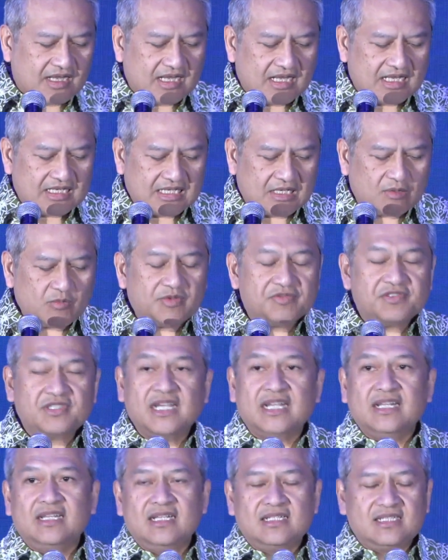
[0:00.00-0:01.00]
Now we've
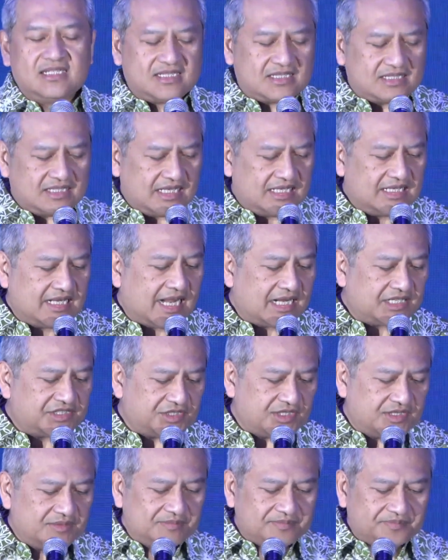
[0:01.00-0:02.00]
seen this in
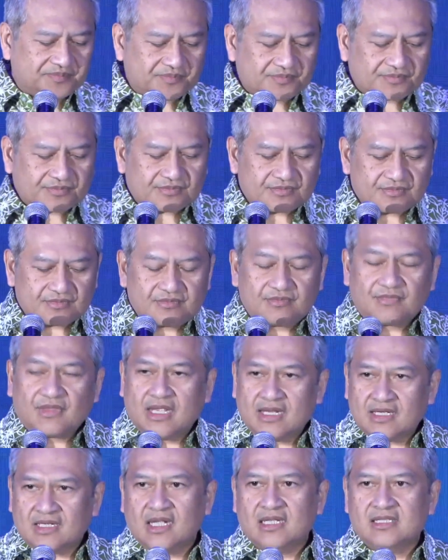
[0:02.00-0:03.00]
action
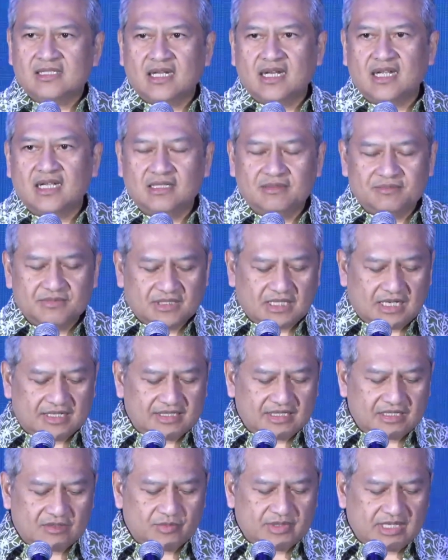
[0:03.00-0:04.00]
at Khazanah. I
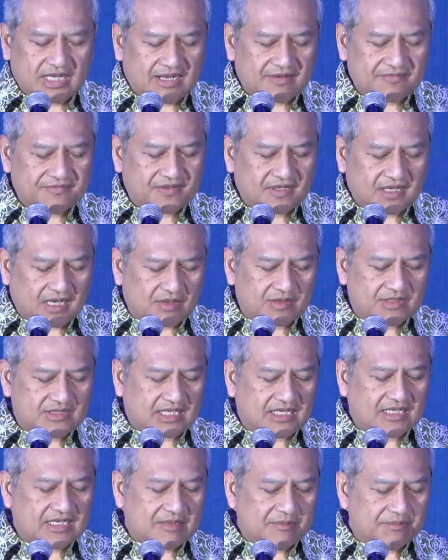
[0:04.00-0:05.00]
think we have our
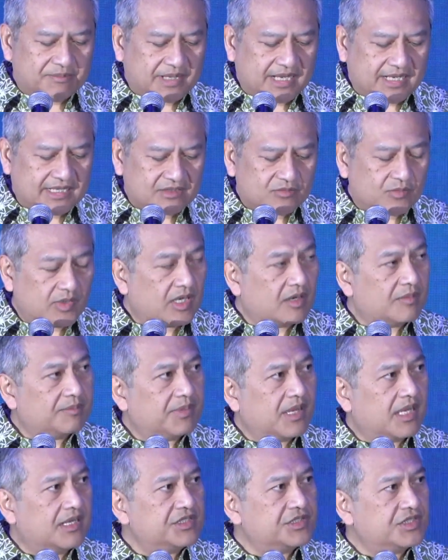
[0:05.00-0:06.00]
Dana Impact, where our
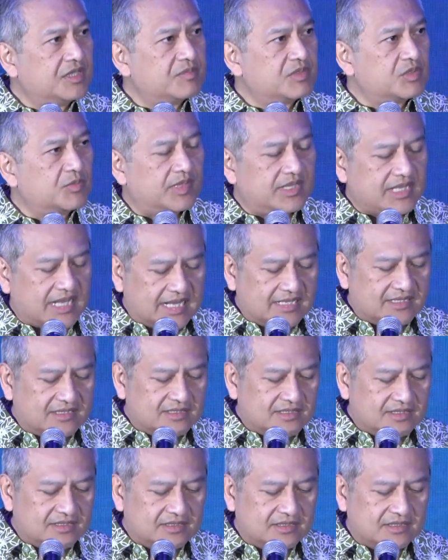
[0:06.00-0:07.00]
partnerships with
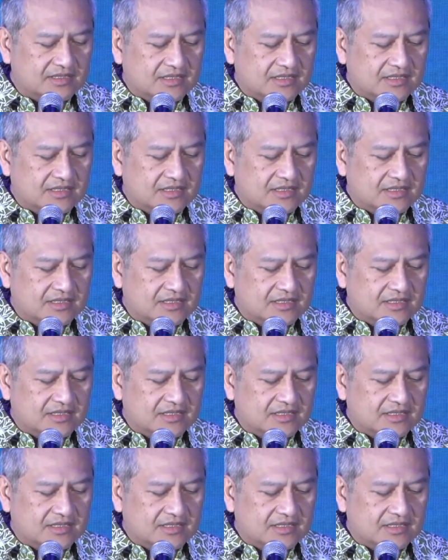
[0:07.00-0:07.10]
Antler